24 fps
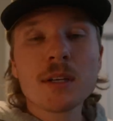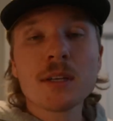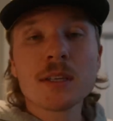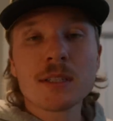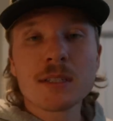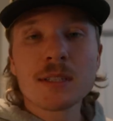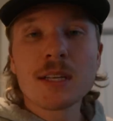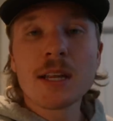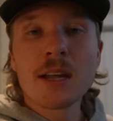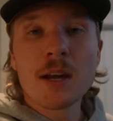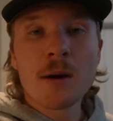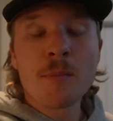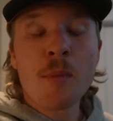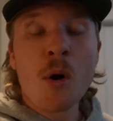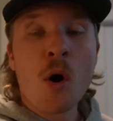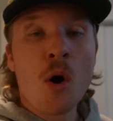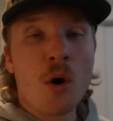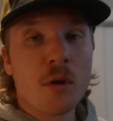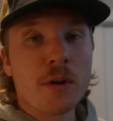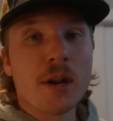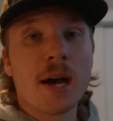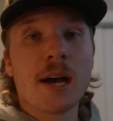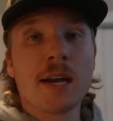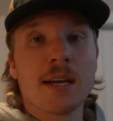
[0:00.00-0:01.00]
gonna stay up
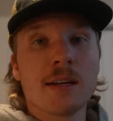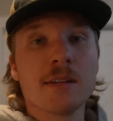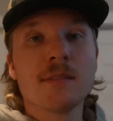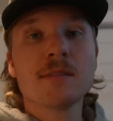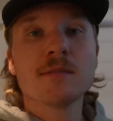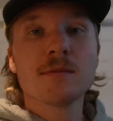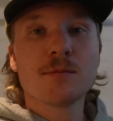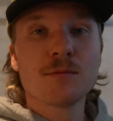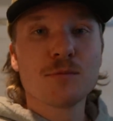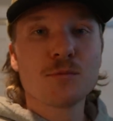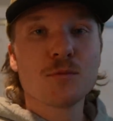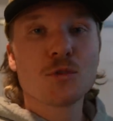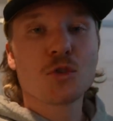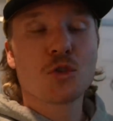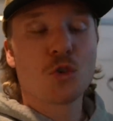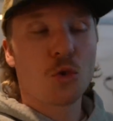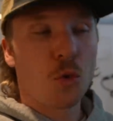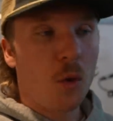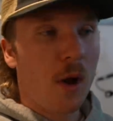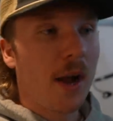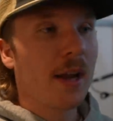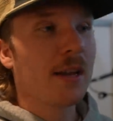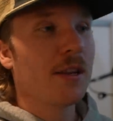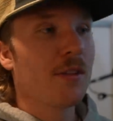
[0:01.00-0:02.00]
all night
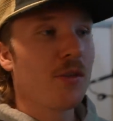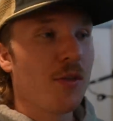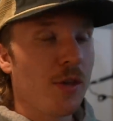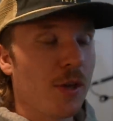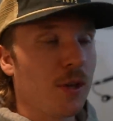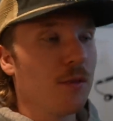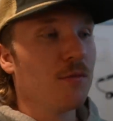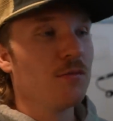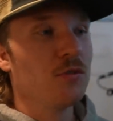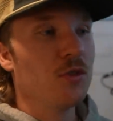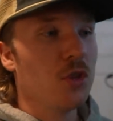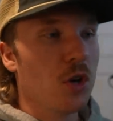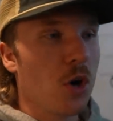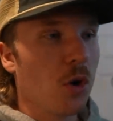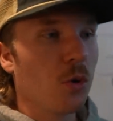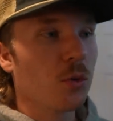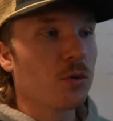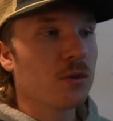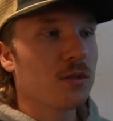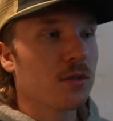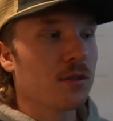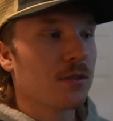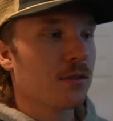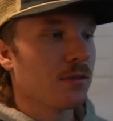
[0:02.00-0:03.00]
trying to think of
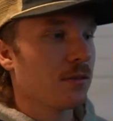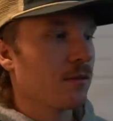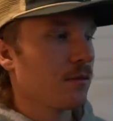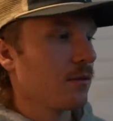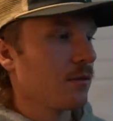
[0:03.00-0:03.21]
jokes.